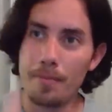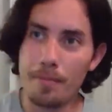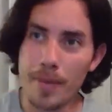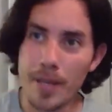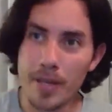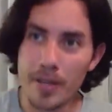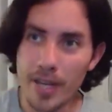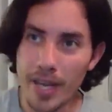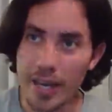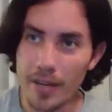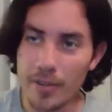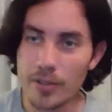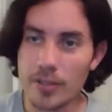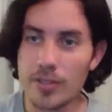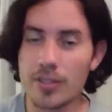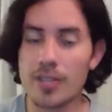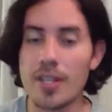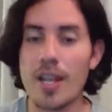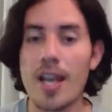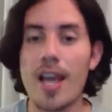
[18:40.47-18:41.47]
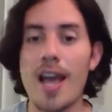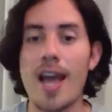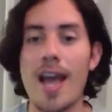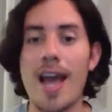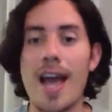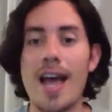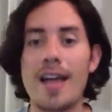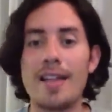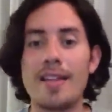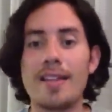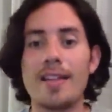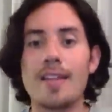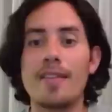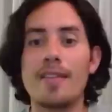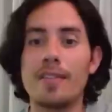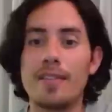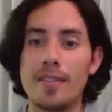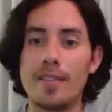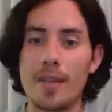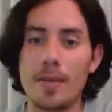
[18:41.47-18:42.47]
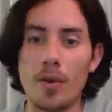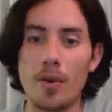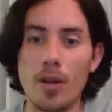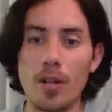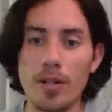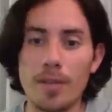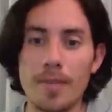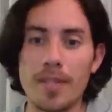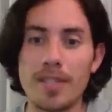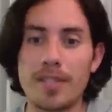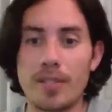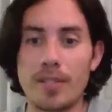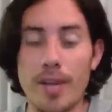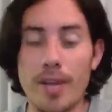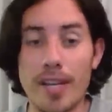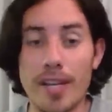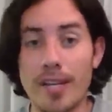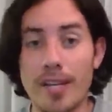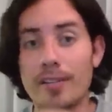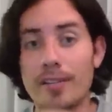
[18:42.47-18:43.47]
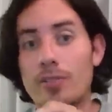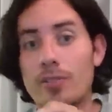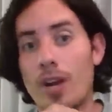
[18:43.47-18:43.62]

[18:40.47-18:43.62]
Pyrenees, and all the Mediterranean,